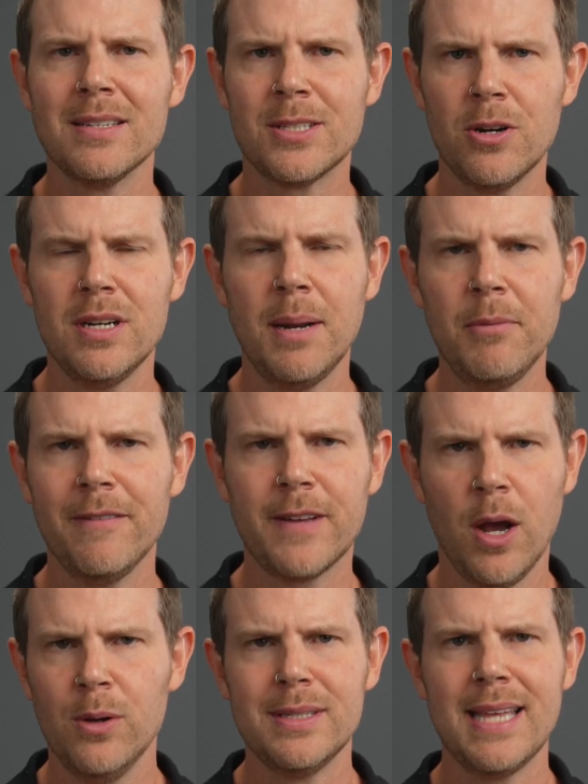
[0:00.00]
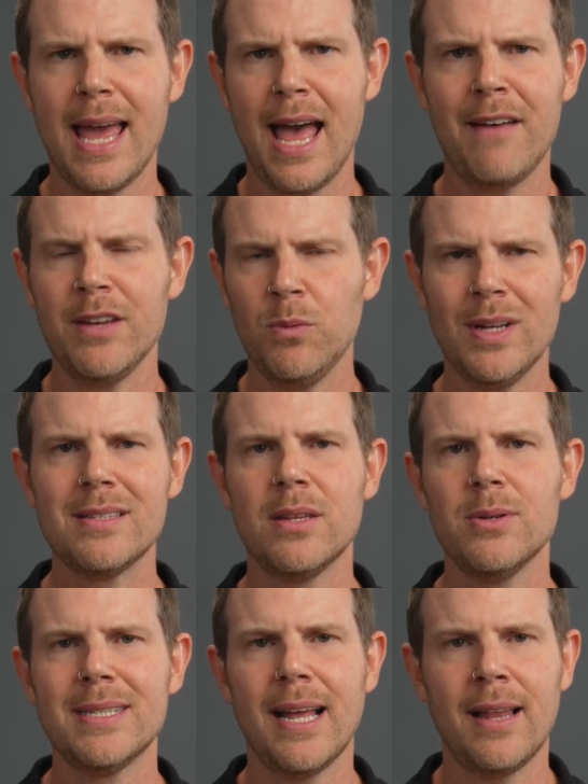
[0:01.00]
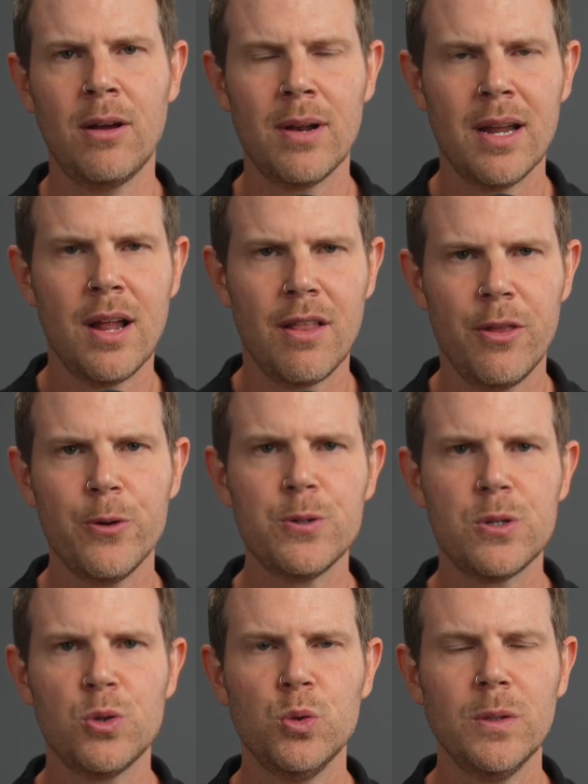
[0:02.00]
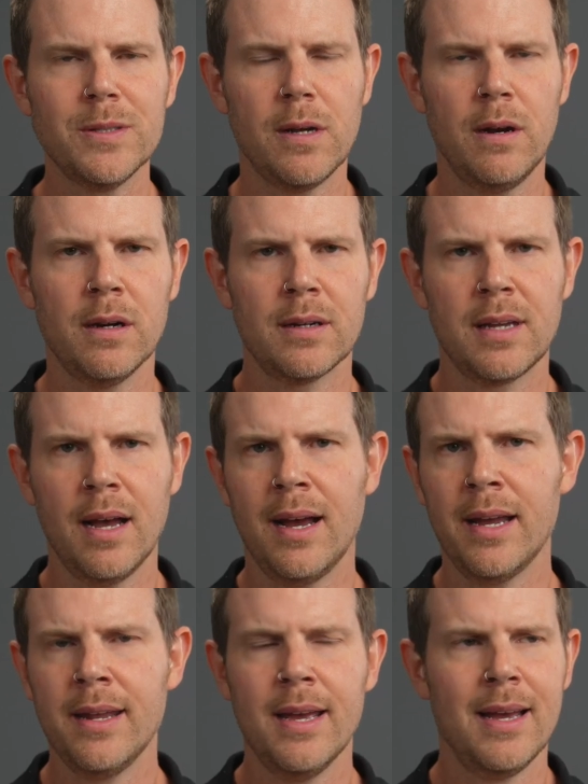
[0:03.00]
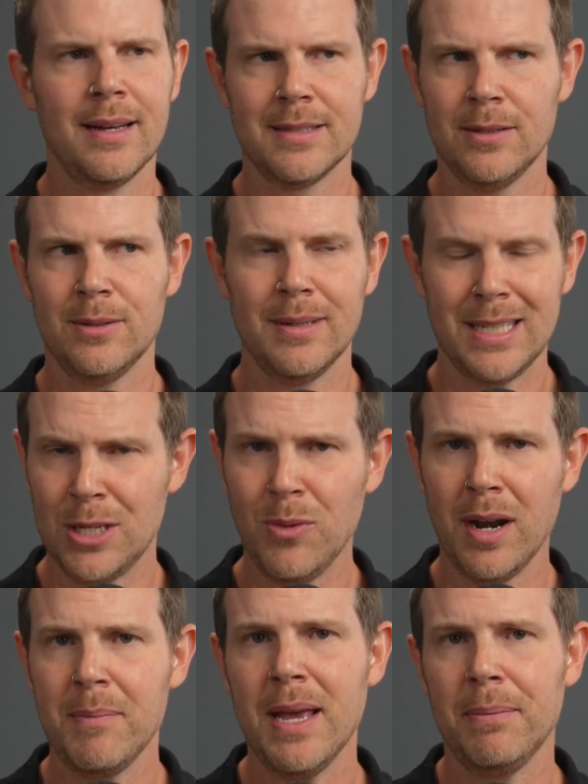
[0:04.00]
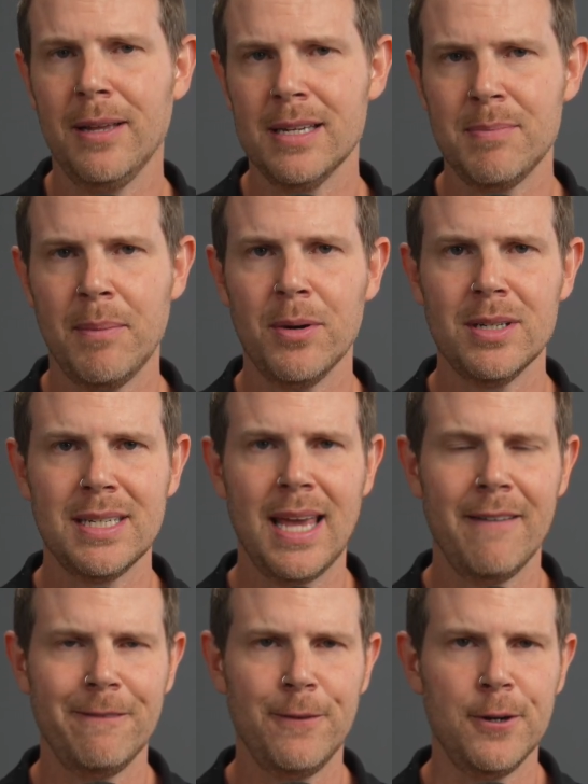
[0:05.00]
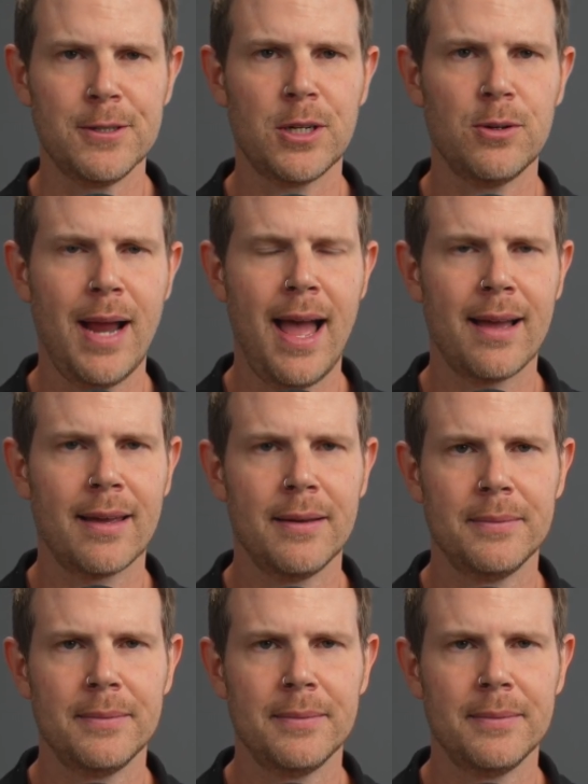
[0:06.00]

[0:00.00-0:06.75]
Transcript: a certain number of codes they have, and once those sell out, those tools are gone. So you want to be a Plus member to get first crack.